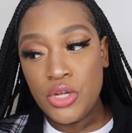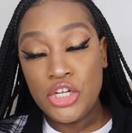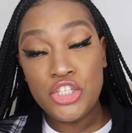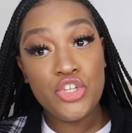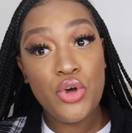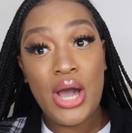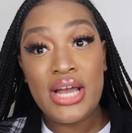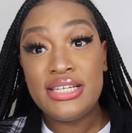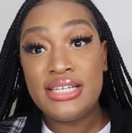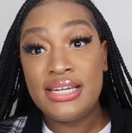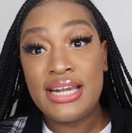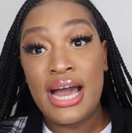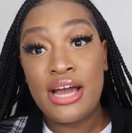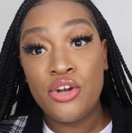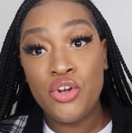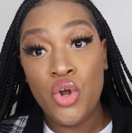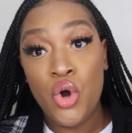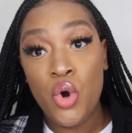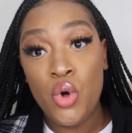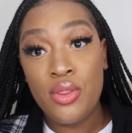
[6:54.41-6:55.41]
So I did not
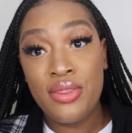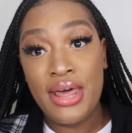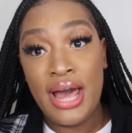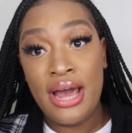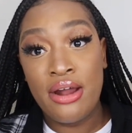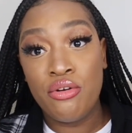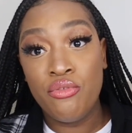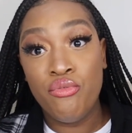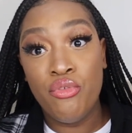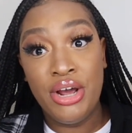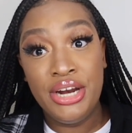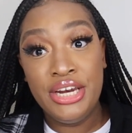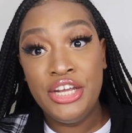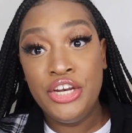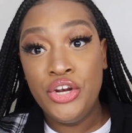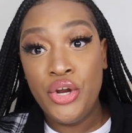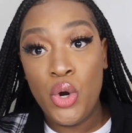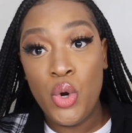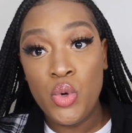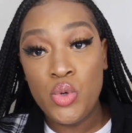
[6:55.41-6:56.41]
know that runny
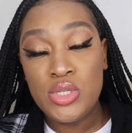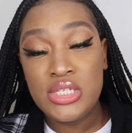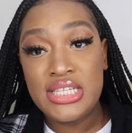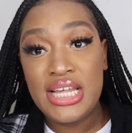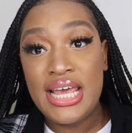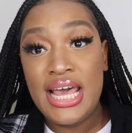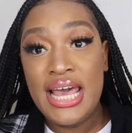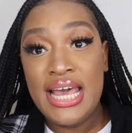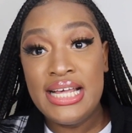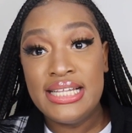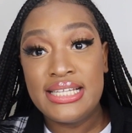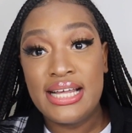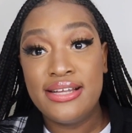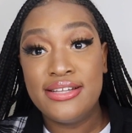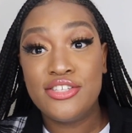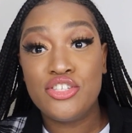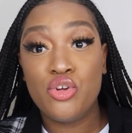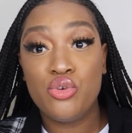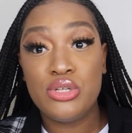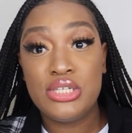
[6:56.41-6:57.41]
nose is
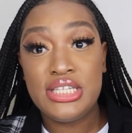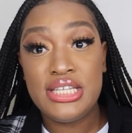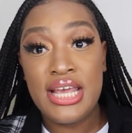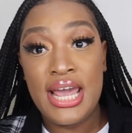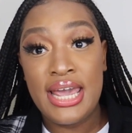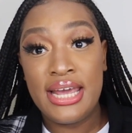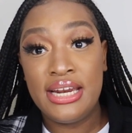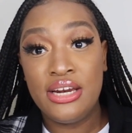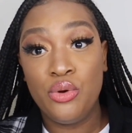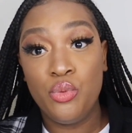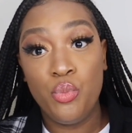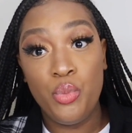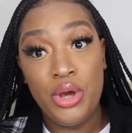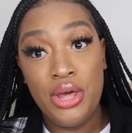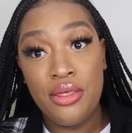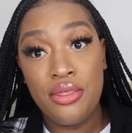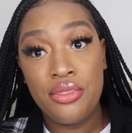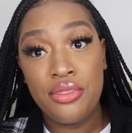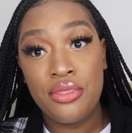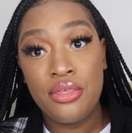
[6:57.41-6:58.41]
associated
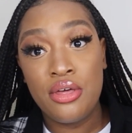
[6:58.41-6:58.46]
with